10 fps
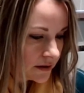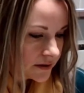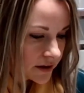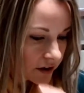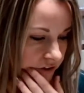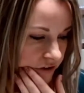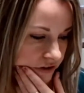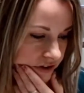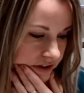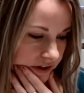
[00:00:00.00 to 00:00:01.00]
Sarah, can you
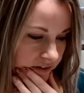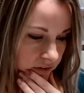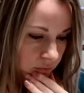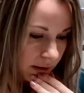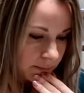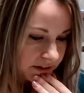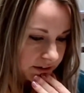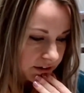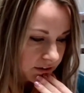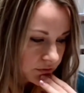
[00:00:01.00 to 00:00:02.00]
just give the
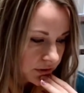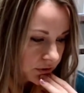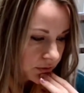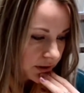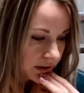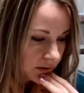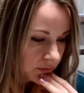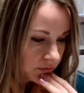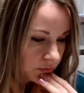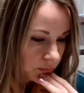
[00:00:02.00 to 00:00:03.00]
website real quick
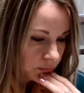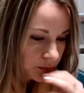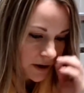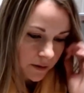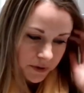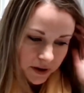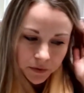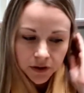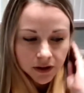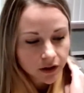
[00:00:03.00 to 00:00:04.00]
of where
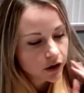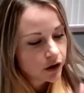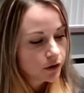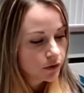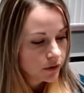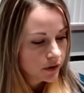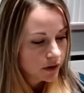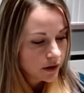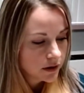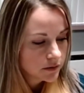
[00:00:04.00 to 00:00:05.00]
people can go
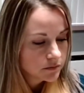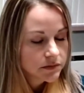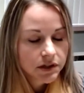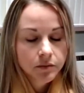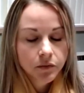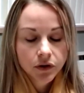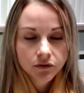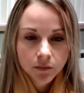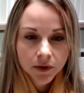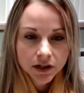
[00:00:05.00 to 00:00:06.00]
to get more
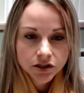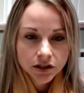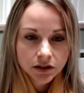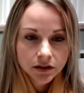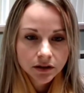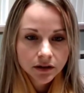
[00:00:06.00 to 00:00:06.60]
information?